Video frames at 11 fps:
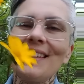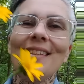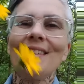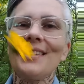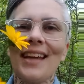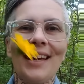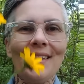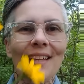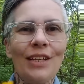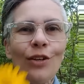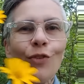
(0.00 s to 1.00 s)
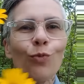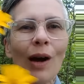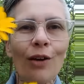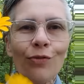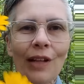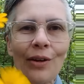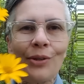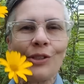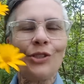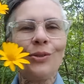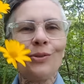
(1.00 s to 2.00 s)
is a native
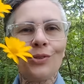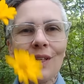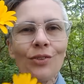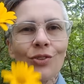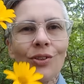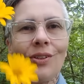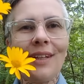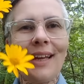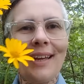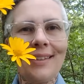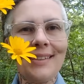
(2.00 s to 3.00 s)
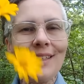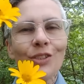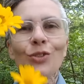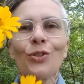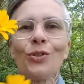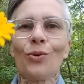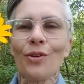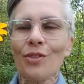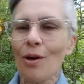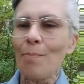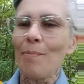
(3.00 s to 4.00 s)
wildflower to Central and Eastern
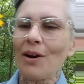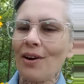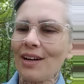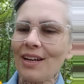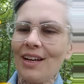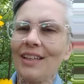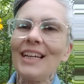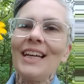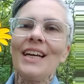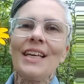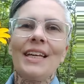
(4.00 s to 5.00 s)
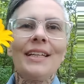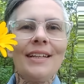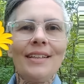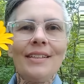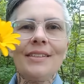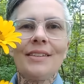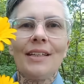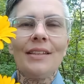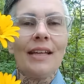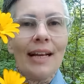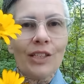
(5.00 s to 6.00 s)
North America. It is
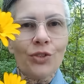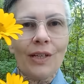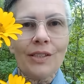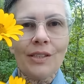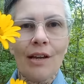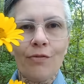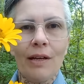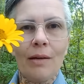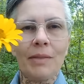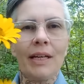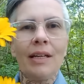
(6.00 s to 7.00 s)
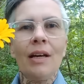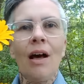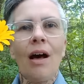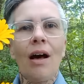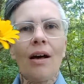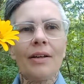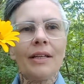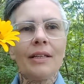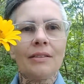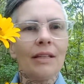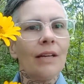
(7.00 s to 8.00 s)
in the Asteraceae family.
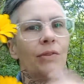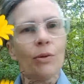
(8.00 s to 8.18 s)
Even